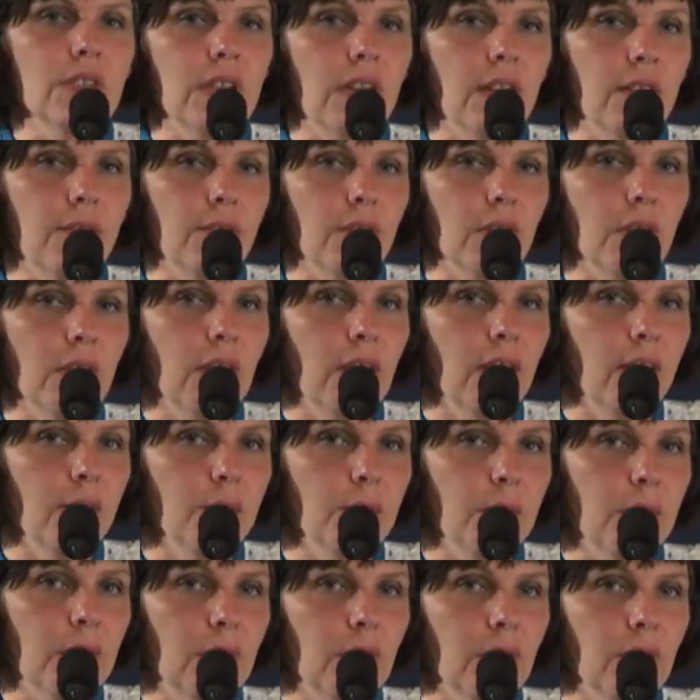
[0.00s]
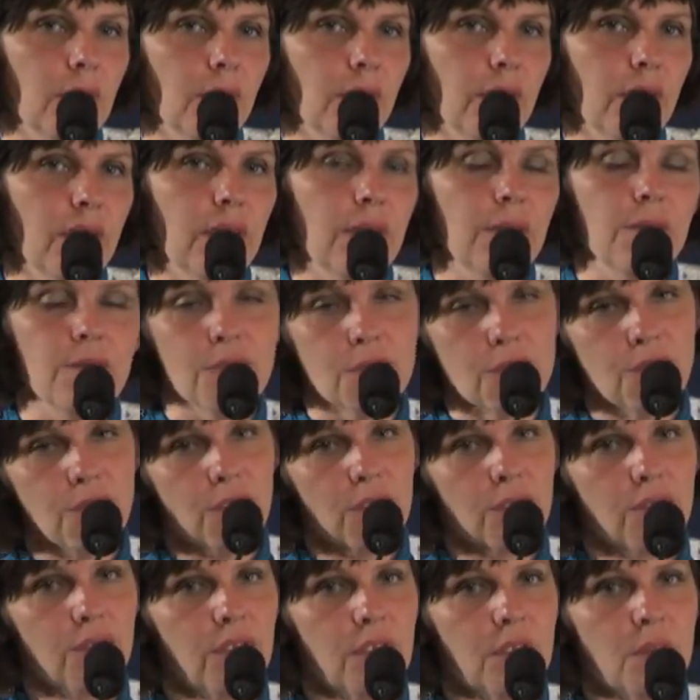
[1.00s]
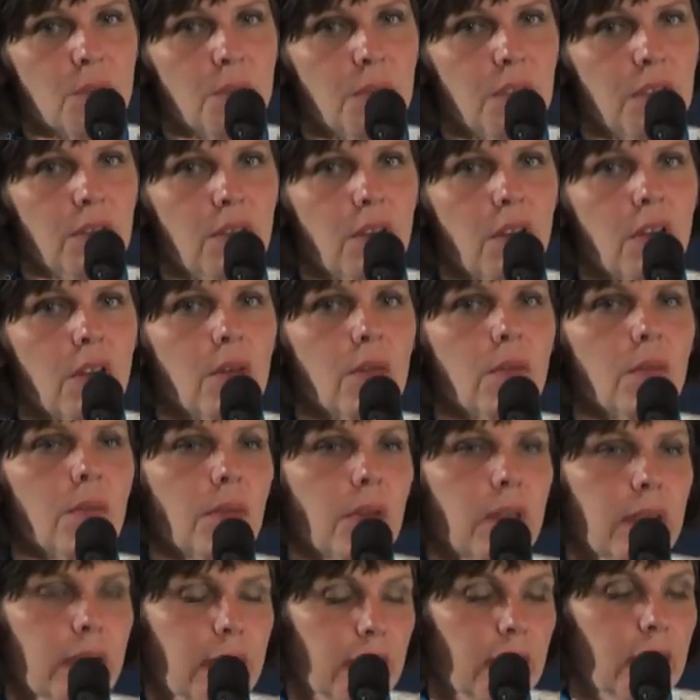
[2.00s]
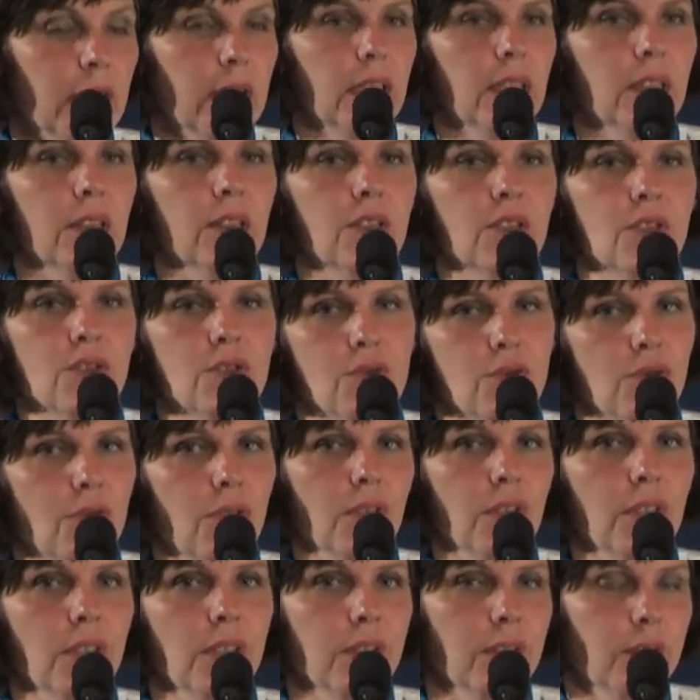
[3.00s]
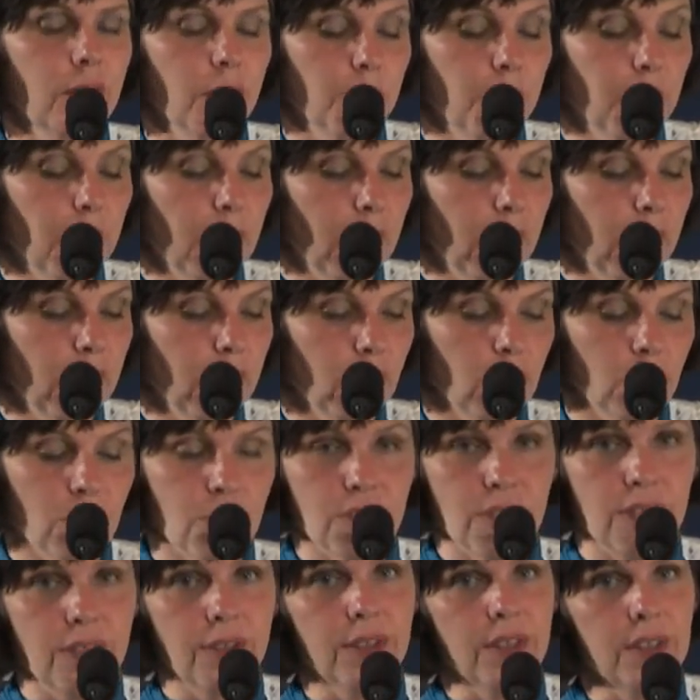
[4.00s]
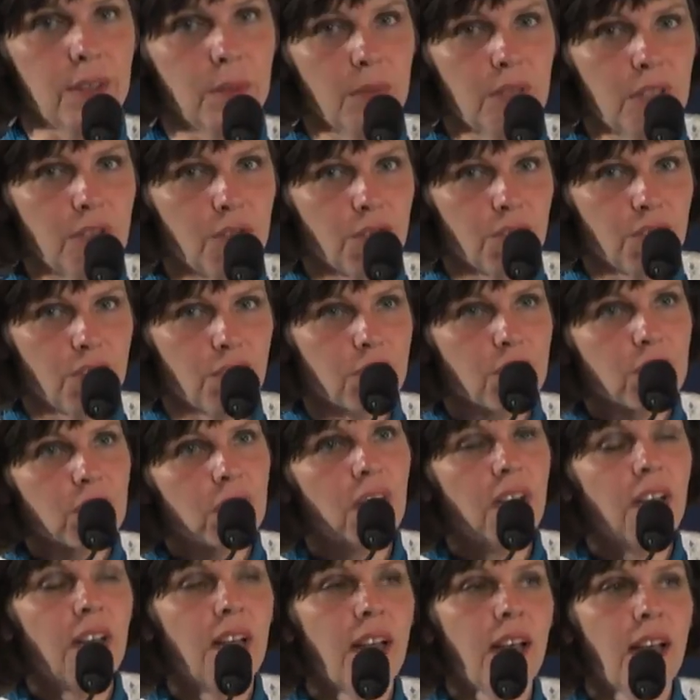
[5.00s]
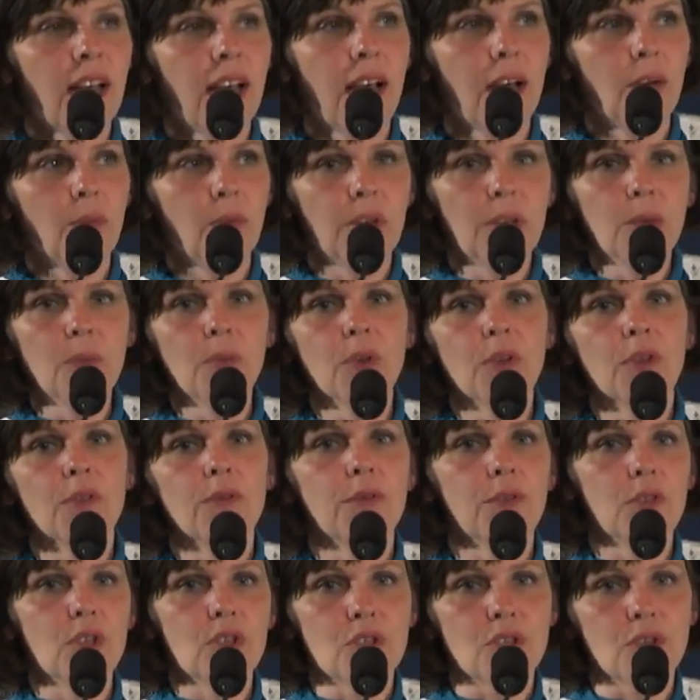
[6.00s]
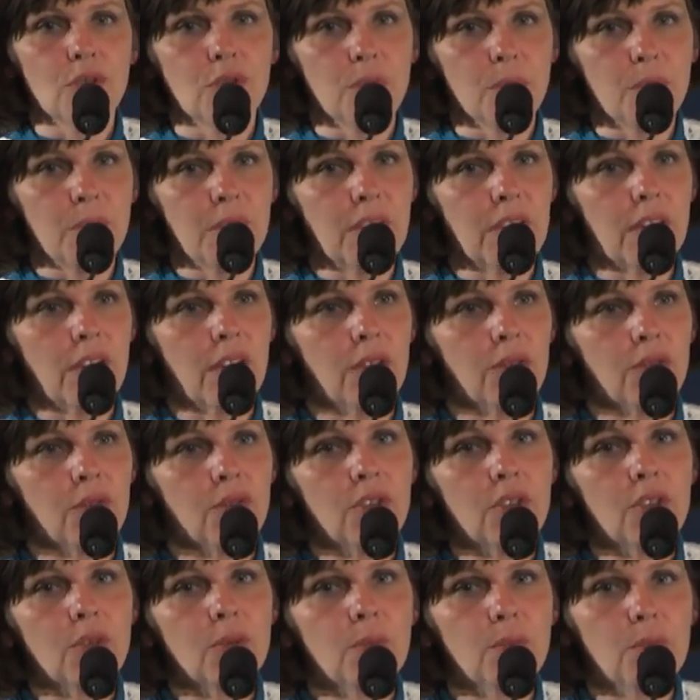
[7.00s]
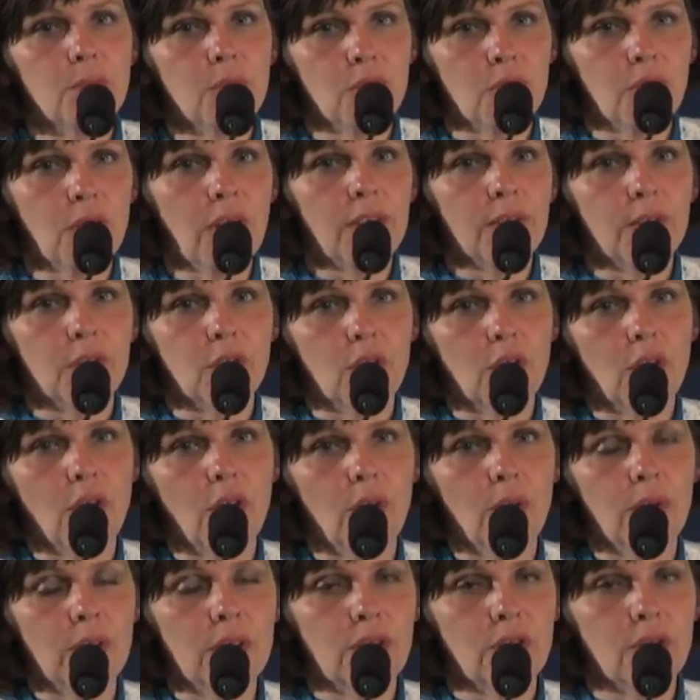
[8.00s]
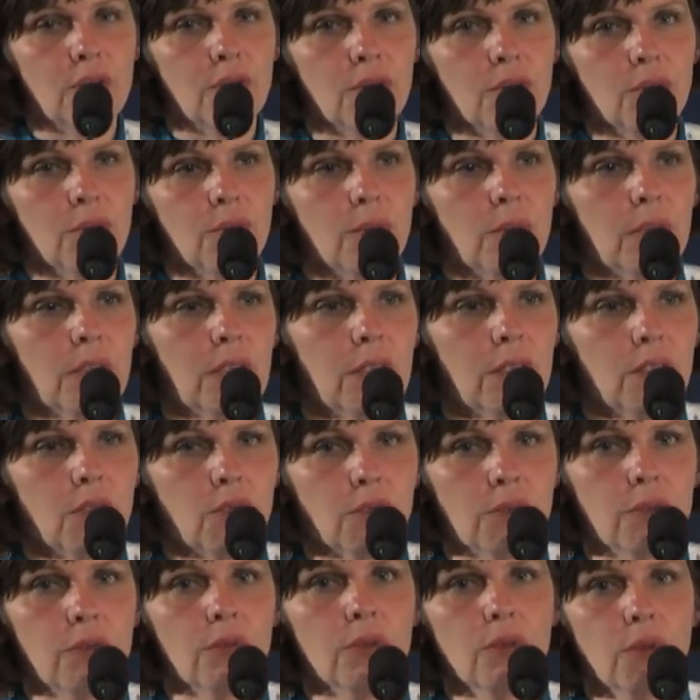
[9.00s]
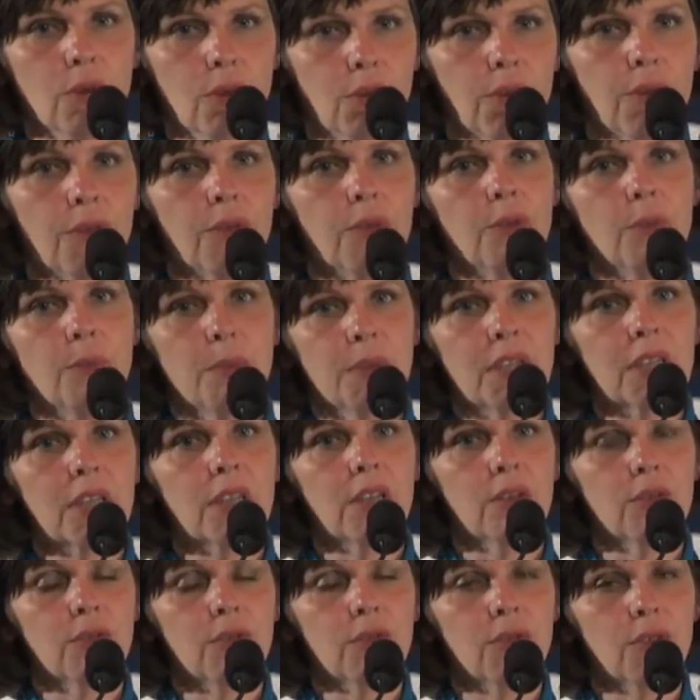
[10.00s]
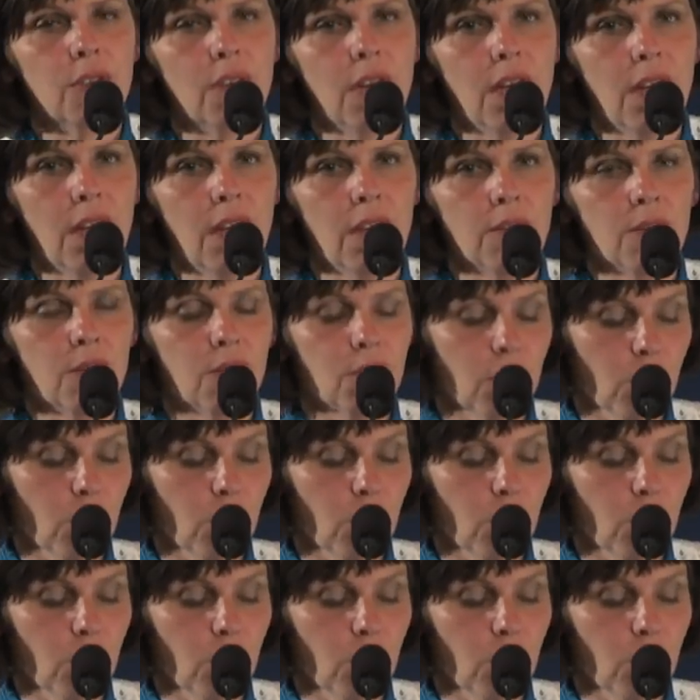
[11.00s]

in Africa have been, their infrastructure has been completely destroyed by austerity measures. And we were the first European country to have to go into, sort of North European country to have to